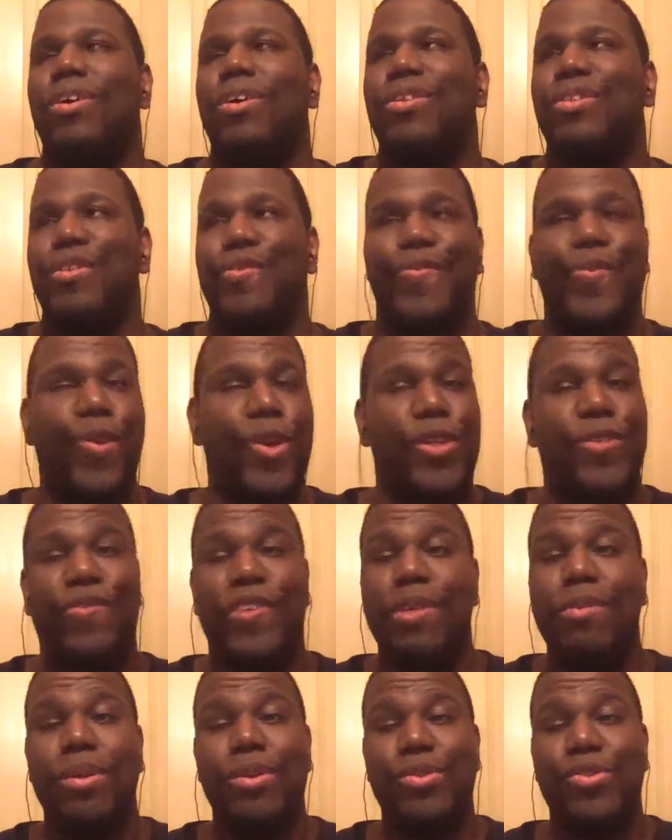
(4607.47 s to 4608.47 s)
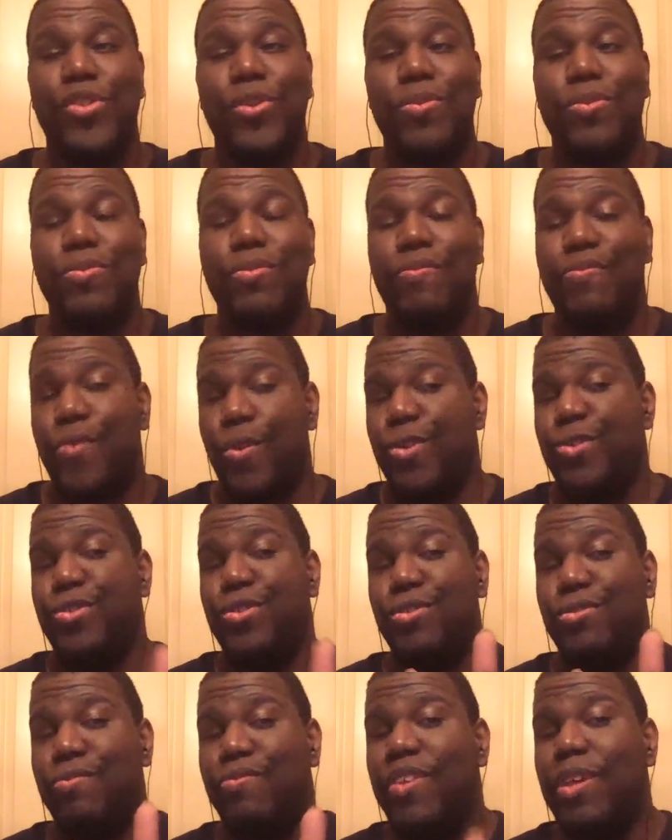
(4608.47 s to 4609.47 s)
the first female
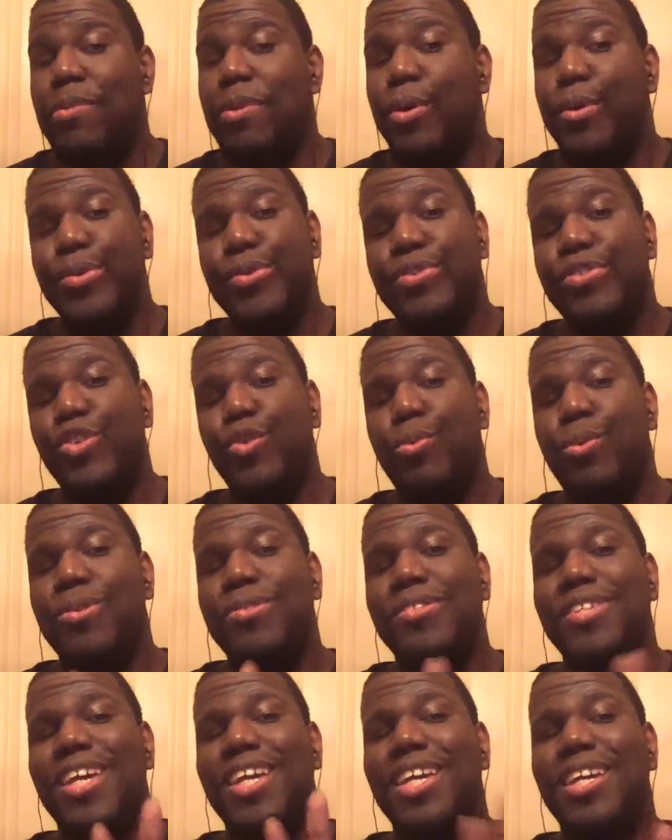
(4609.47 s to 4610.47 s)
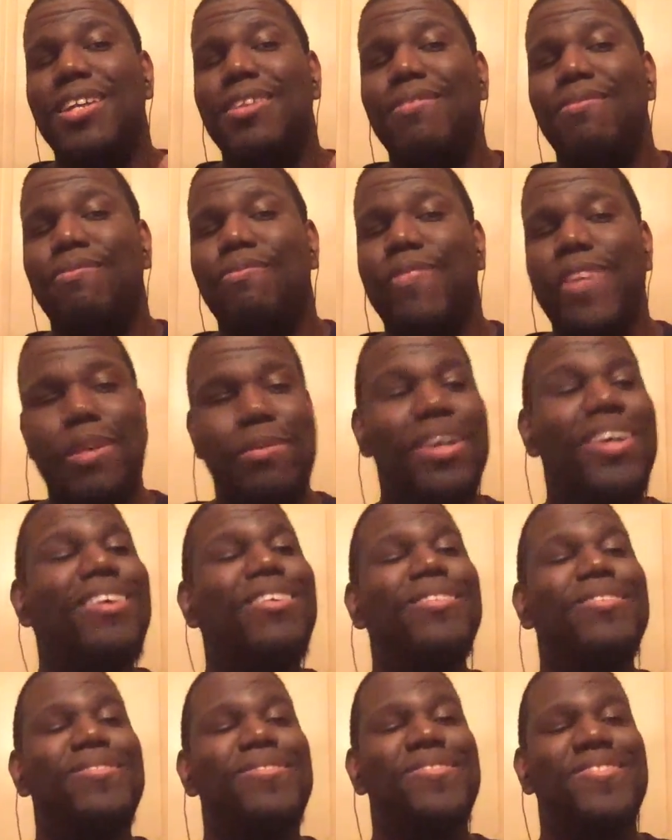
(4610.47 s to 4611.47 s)
Super Saiyan
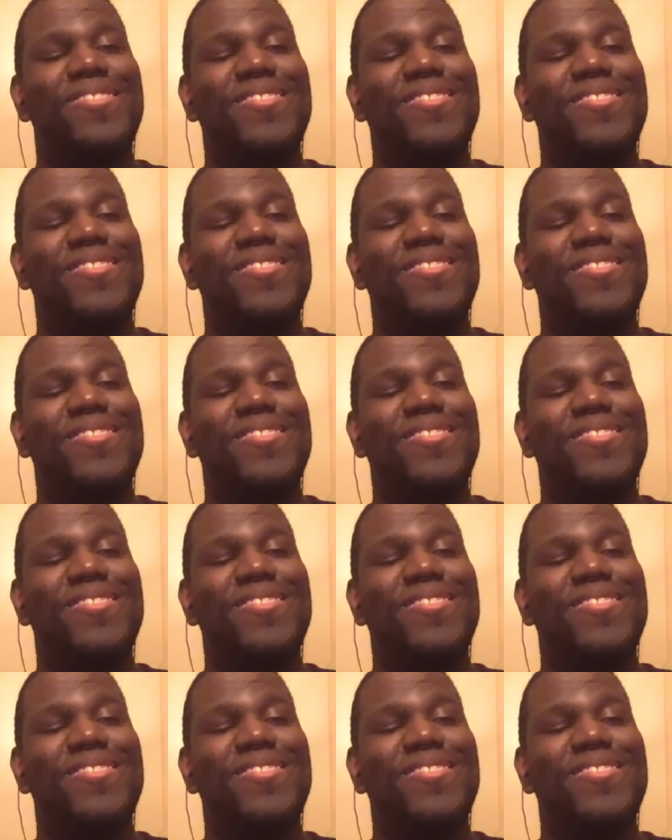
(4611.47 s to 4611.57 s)
female.